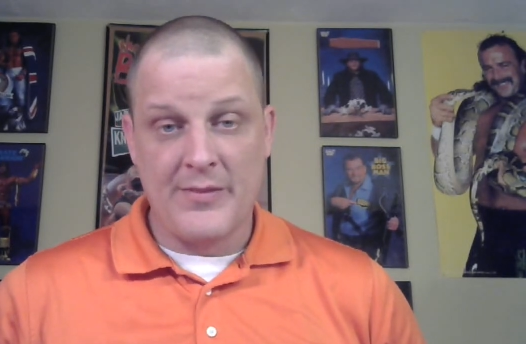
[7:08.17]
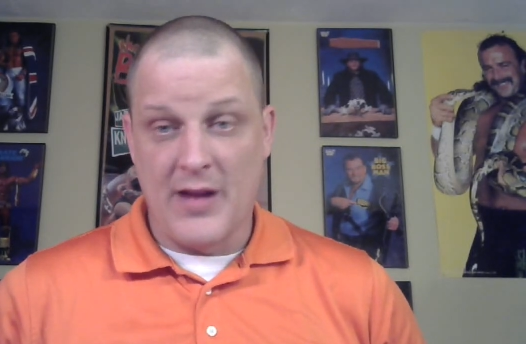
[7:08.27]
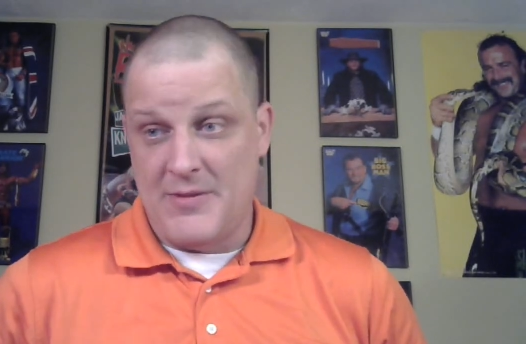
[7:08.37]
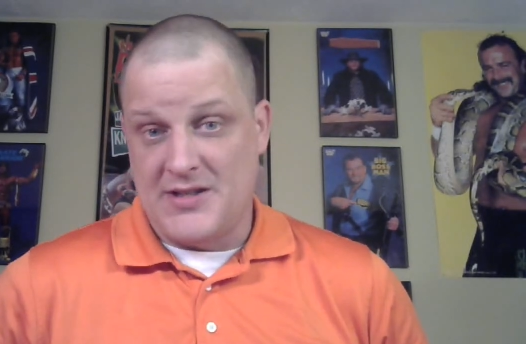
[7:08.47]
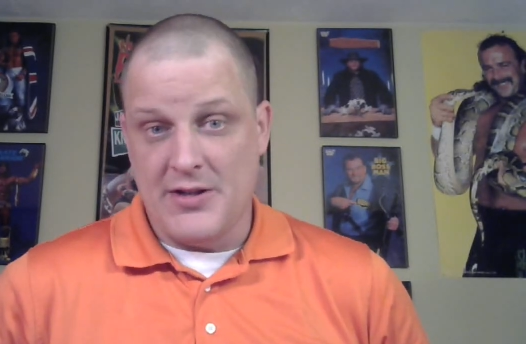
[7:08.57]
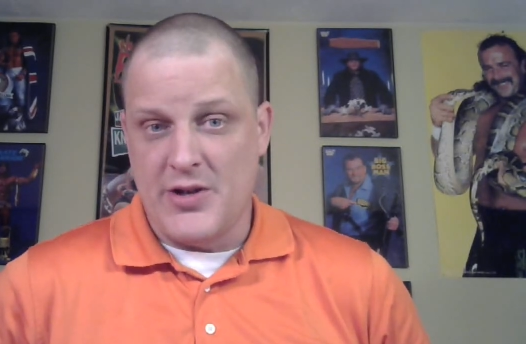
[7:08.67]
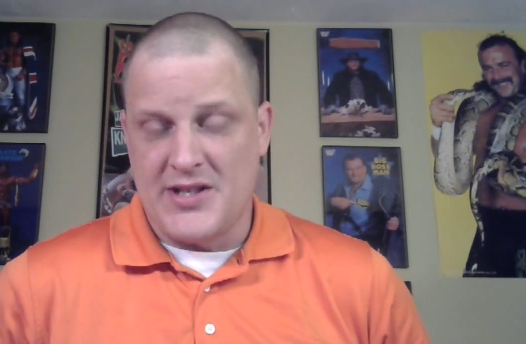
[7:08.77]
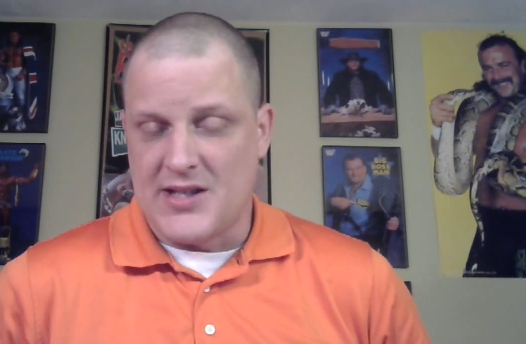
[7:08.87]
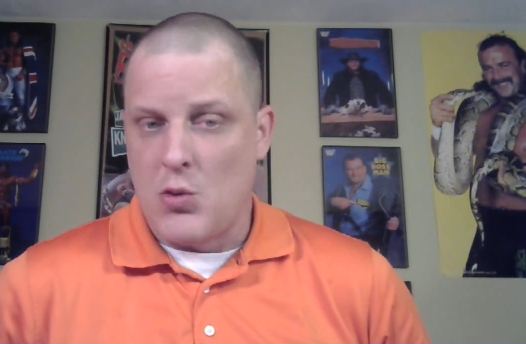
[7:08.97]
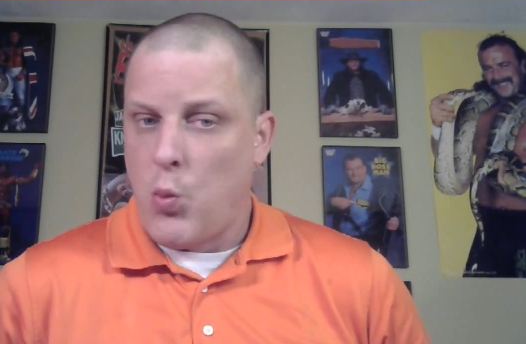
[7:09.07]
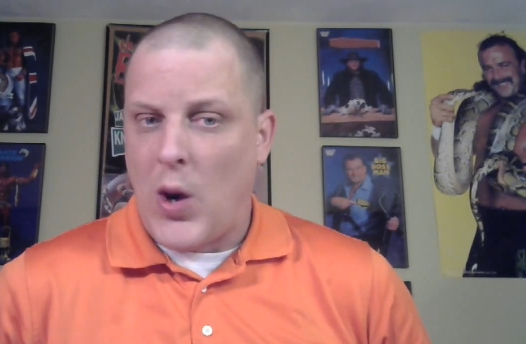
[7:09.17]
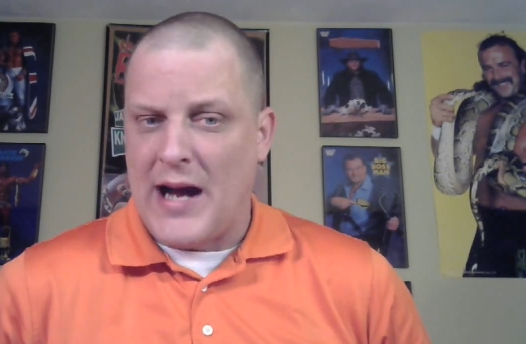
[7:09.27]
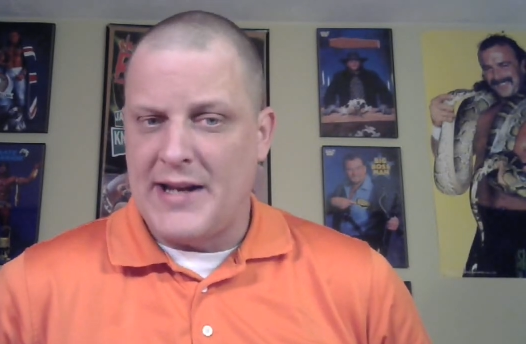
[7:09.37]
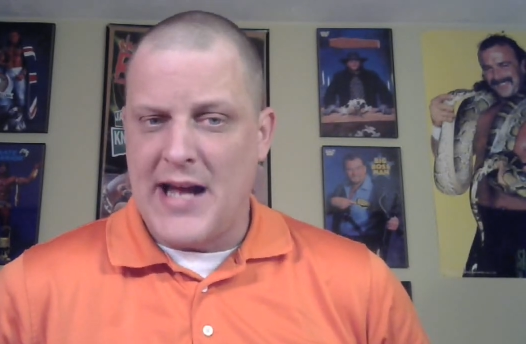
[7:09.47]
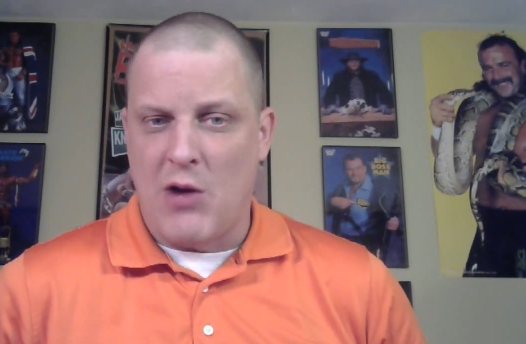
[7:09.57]
Speaker 1: I mean, seriously,
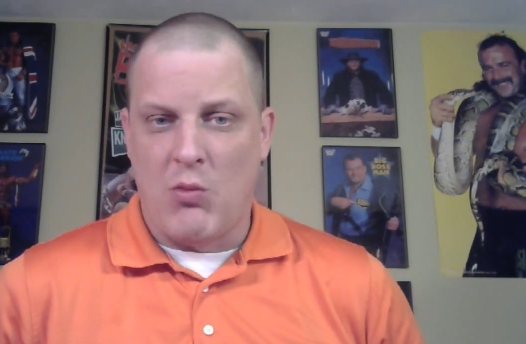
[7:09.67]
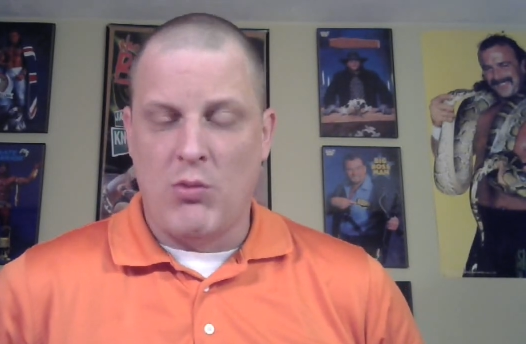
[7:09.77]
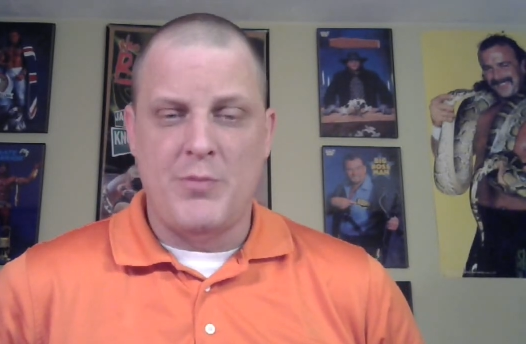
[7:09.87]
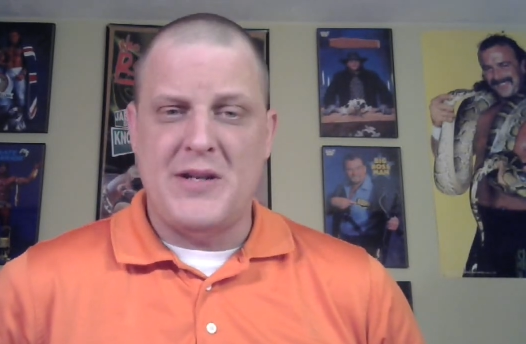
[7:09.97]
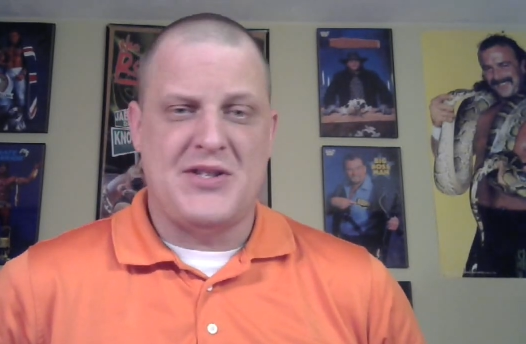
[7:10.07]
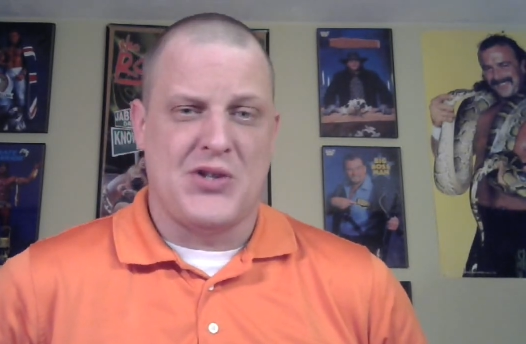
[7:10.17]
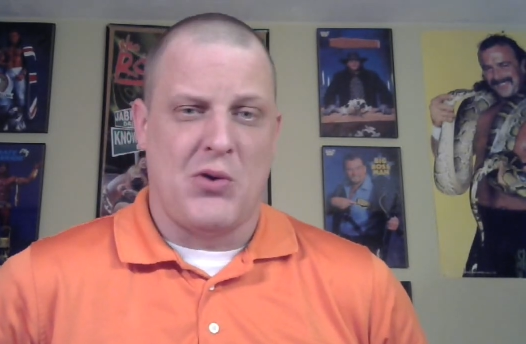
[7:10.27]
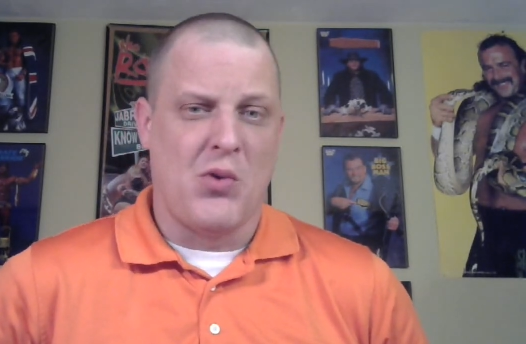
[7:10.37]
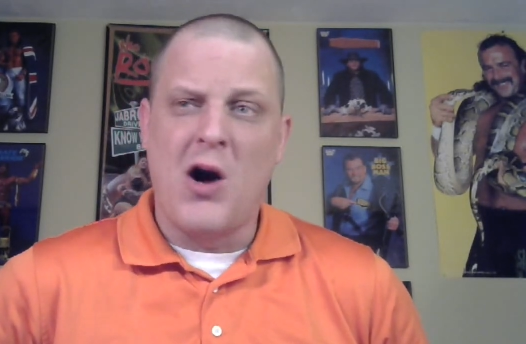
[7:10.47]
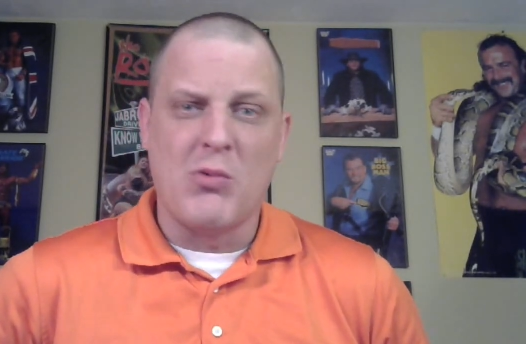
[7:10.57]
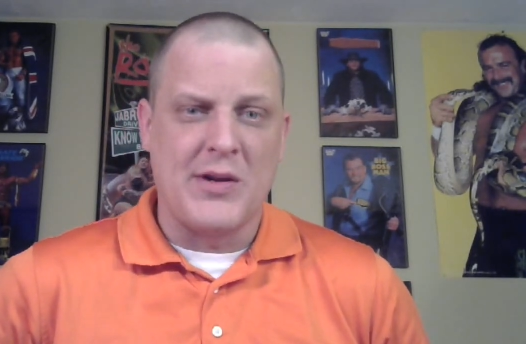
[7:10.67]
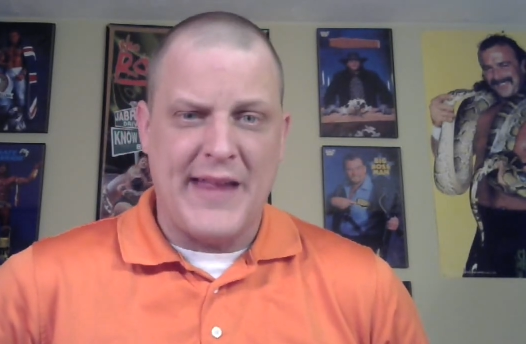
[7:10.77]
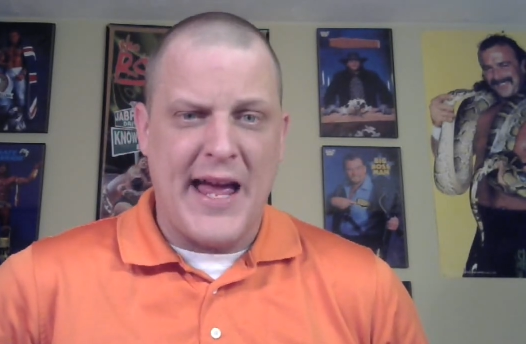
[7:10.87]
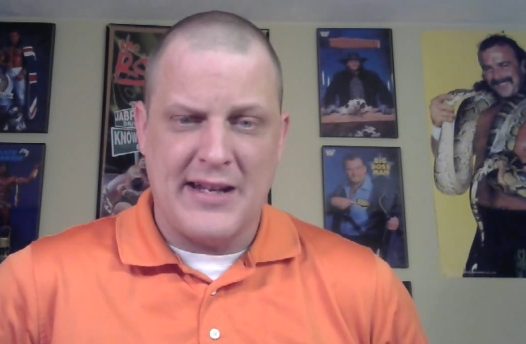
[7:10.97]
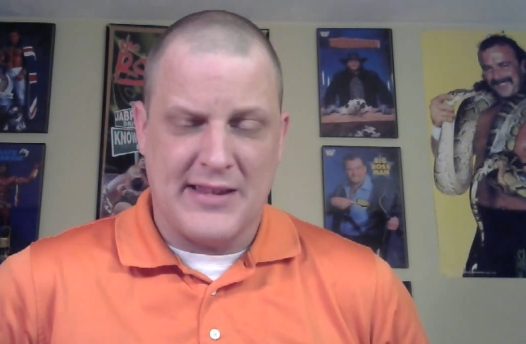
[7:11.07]
why not? What would be so wrong with
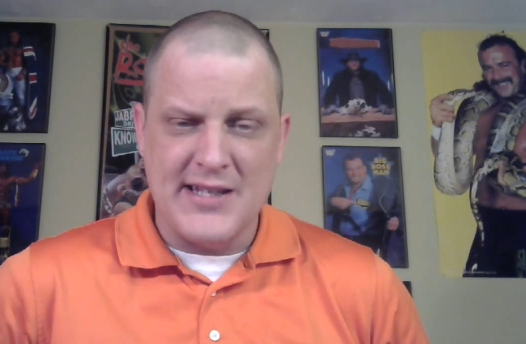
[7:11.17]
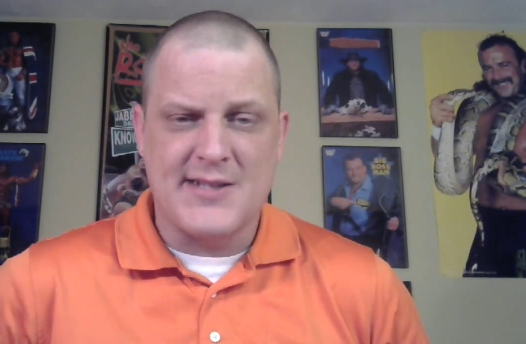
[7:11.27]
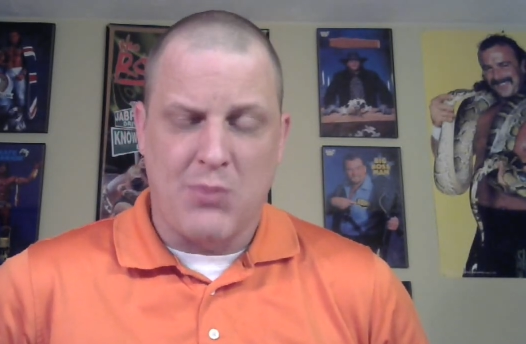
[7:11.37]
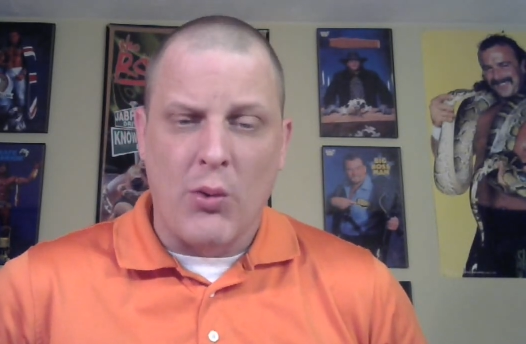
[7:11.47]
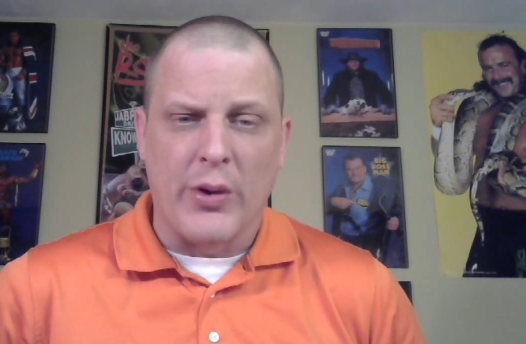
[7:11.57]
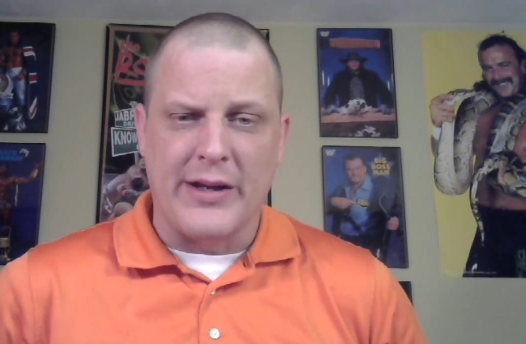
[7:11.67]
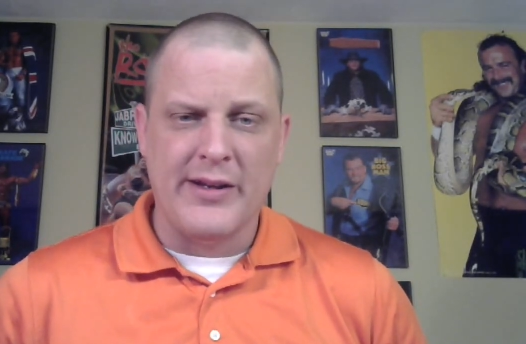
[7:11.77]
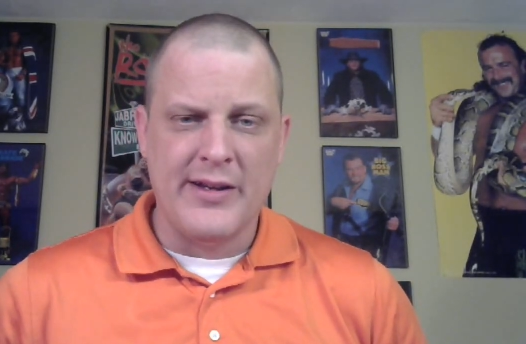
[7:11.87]
that at this point?